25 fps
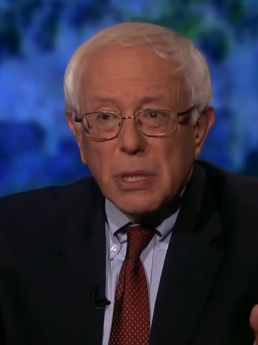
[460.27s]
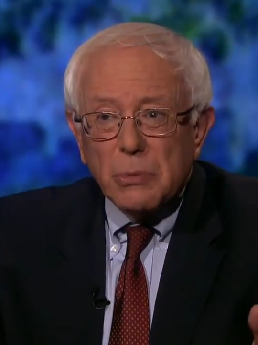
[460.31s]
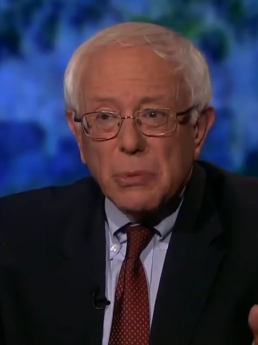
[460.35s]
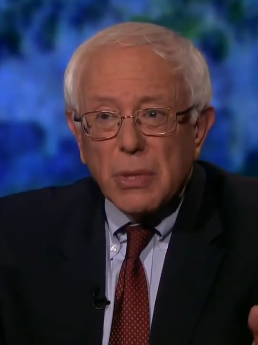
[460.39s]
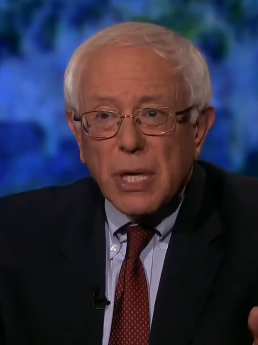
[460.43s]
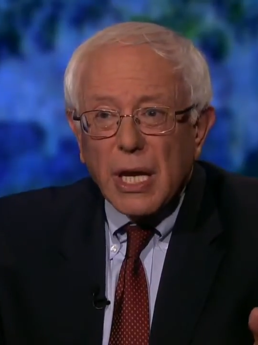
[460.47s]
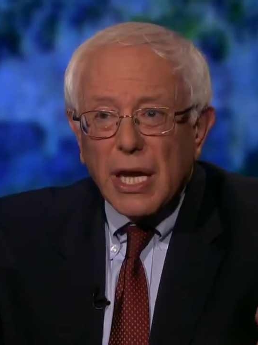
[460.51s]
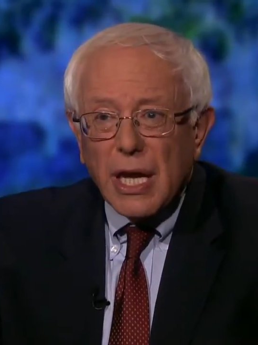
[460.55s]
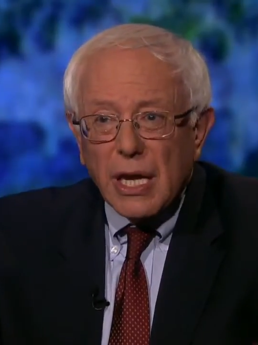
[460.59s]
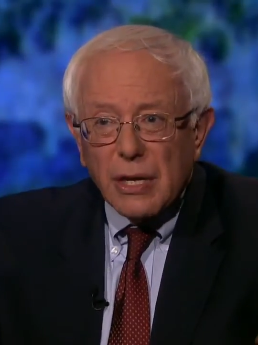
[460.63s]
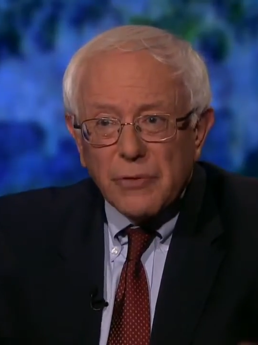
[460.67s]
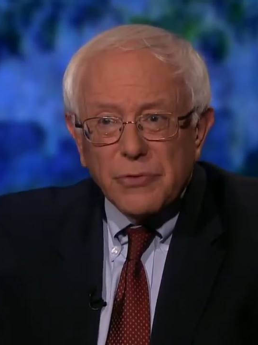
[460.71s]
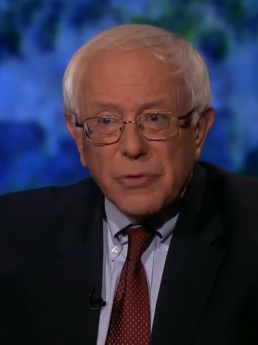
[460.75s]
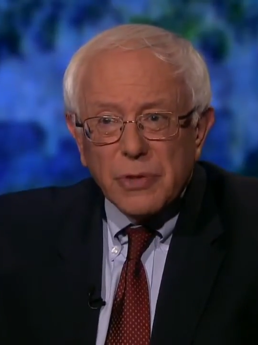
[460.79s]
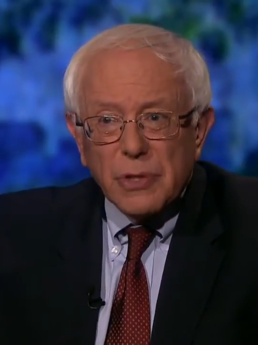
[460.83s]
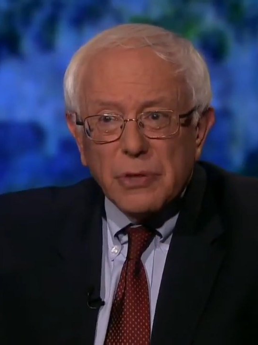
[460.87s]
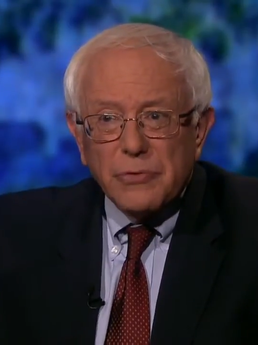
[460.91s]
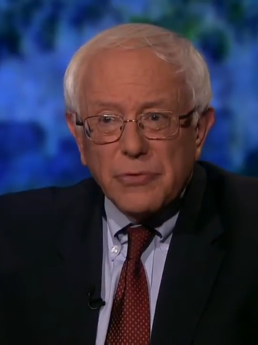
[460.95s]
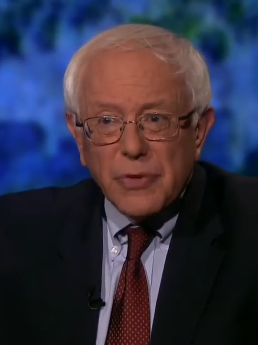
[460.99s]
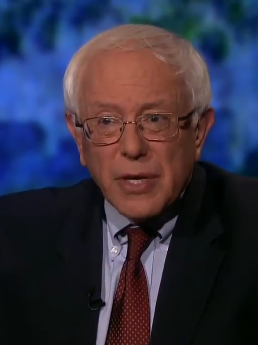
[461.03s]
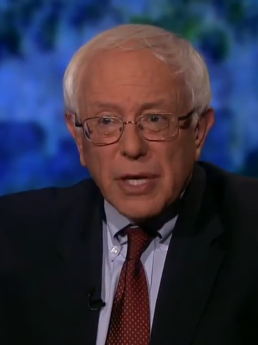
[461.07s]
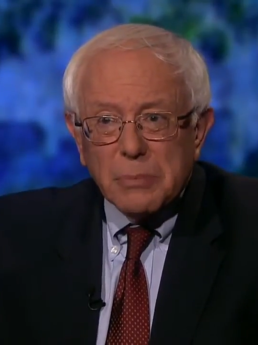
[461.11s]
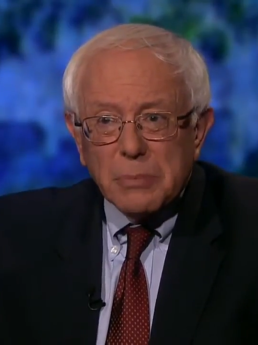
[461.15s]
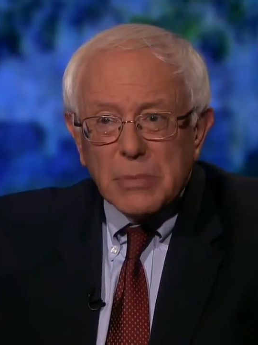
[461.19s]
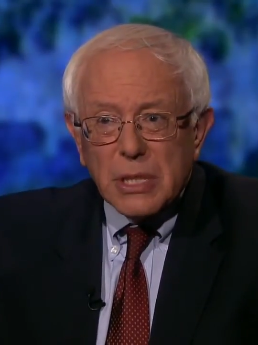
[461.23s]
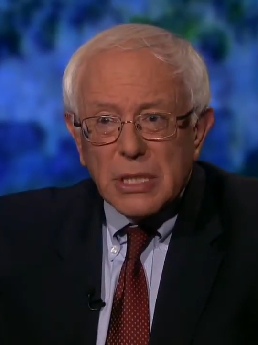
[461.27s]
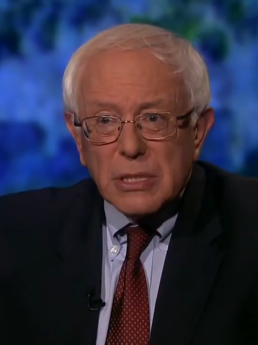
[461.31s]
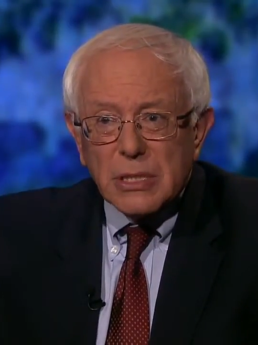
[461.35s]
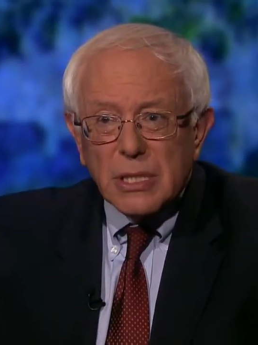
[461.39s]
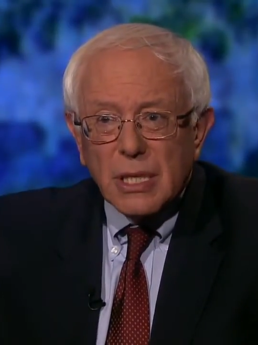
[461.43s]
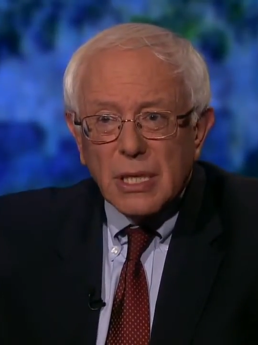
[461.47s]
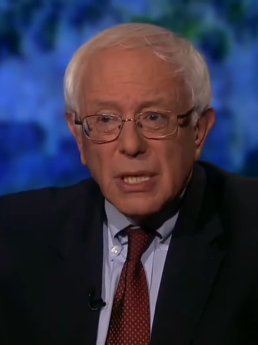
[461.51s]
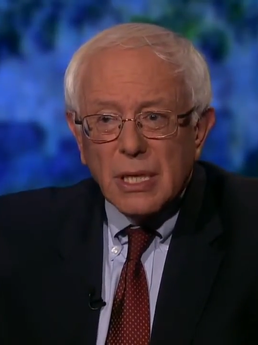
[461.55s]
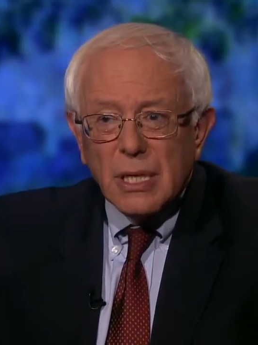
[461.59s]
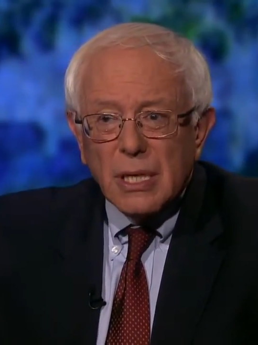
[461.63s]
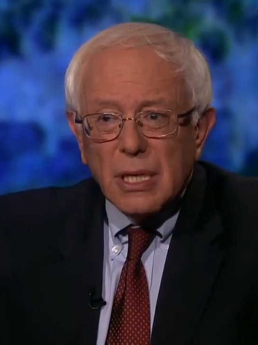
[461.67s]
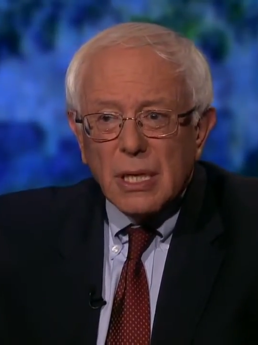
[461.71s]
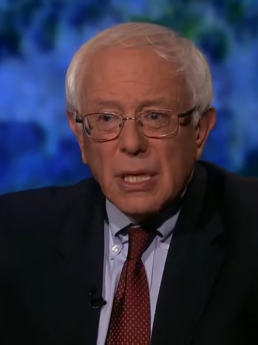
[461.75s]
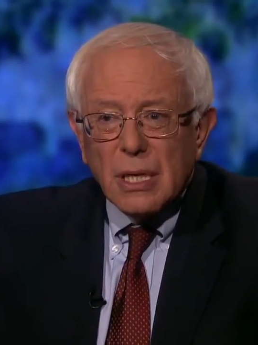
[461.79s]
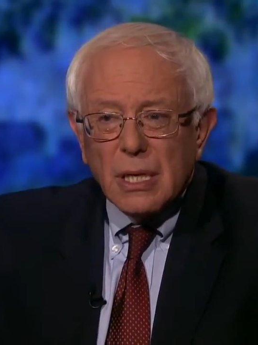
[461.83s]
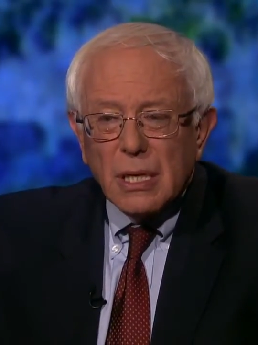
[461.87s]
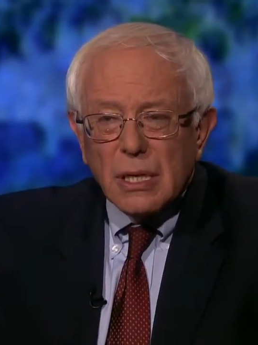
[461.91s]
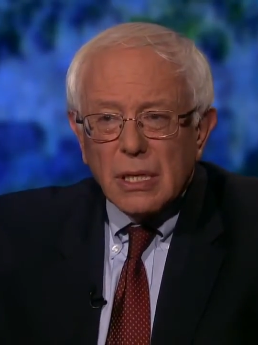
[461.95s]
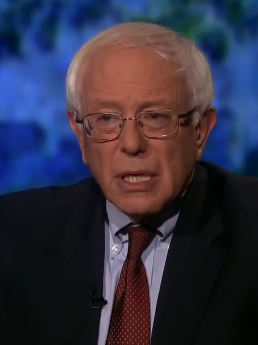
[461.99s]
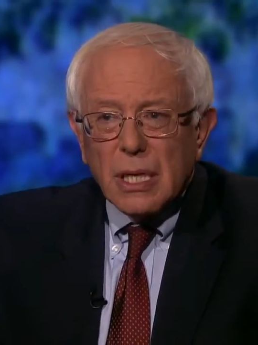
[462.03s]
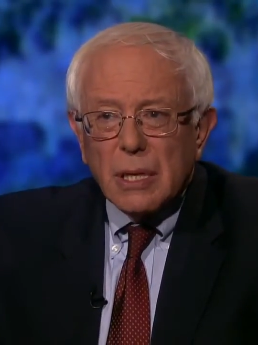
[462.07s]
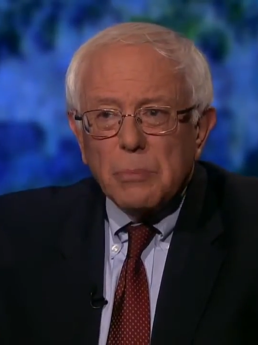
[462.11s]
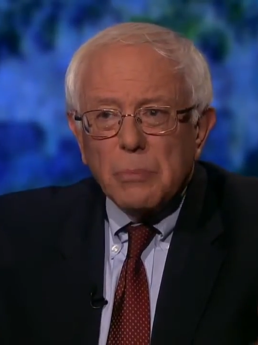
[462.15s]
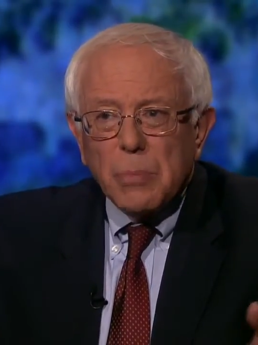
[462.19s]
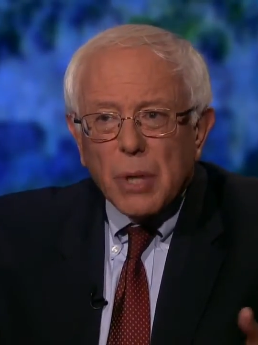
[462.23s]
when a handful of families
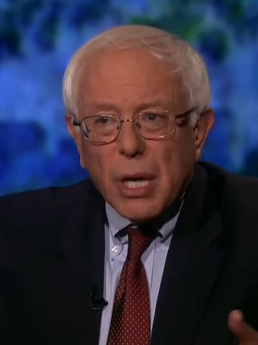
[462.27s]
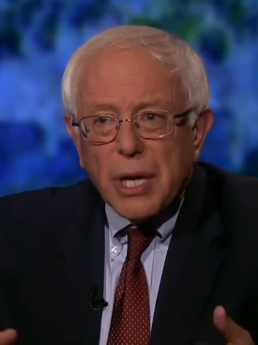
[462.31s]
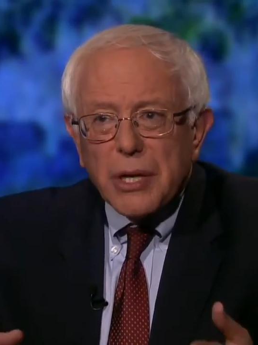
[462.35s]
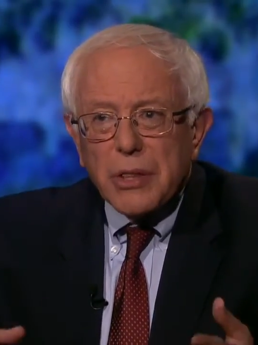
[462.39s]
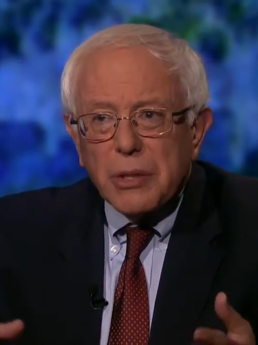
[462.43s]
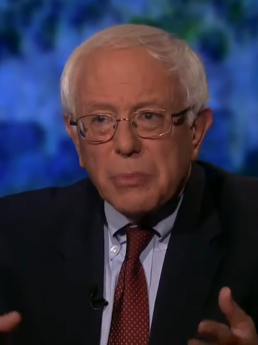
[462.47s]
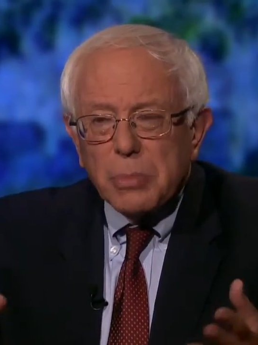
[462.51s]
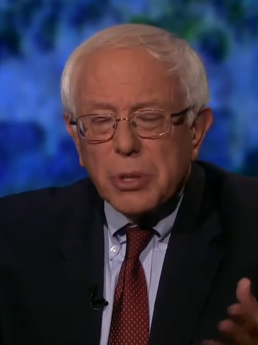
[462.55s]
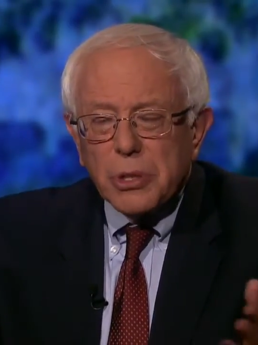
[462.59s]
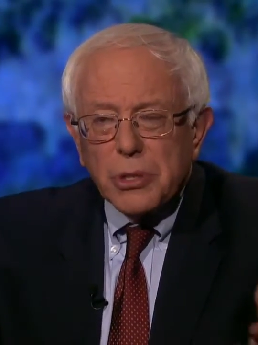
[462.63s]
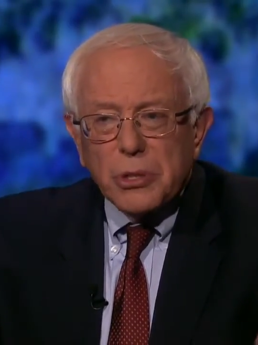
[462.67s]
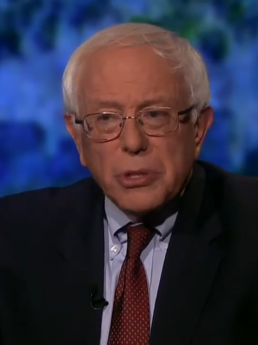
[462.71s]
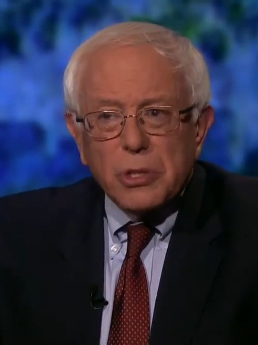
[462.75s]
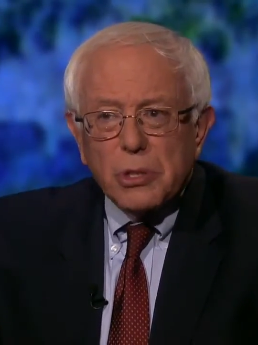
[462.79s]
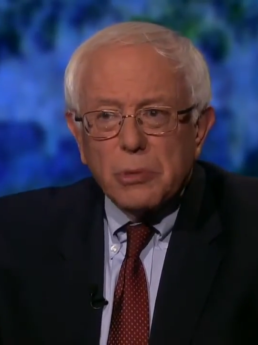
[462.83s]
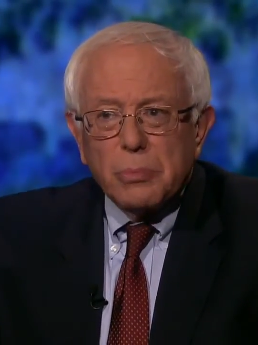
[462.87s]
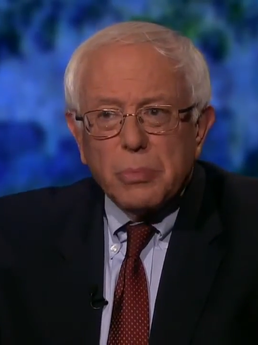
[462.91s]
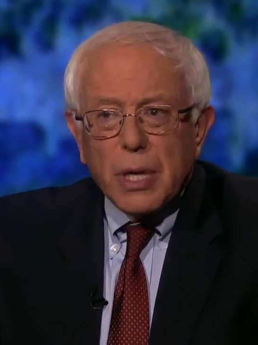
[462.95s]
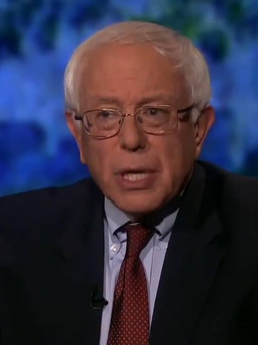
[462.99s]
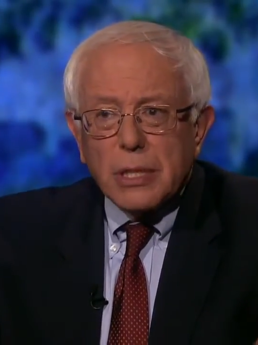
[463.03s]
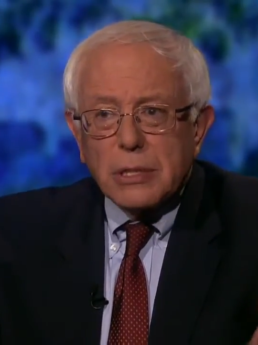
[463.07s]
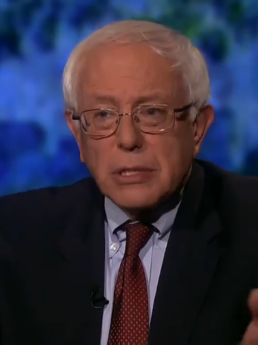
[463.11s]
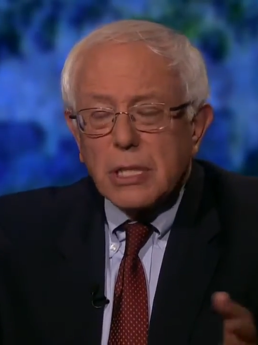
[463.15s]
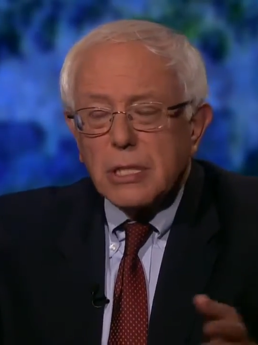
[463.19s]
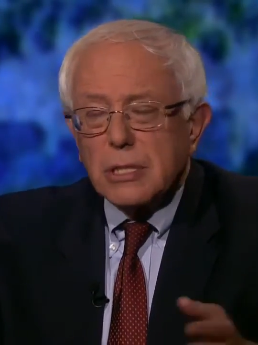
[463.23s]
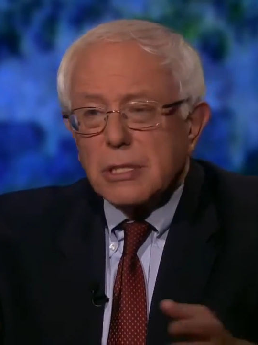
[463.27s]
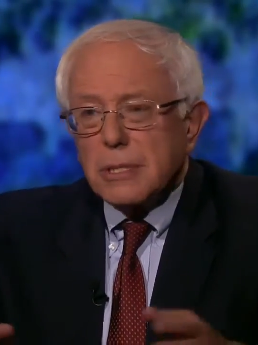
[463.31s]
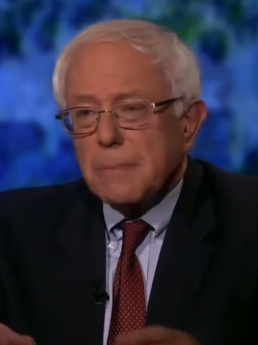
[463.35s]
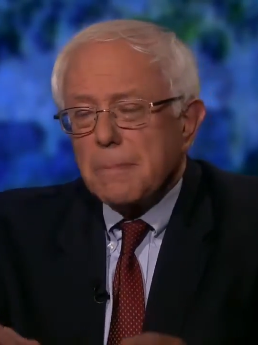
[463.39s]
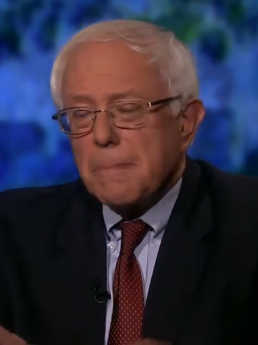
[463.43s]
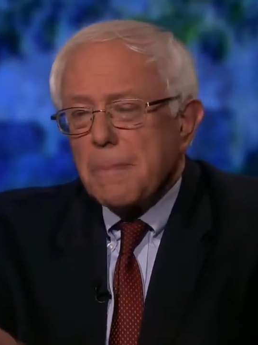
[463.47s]
can buy the political process?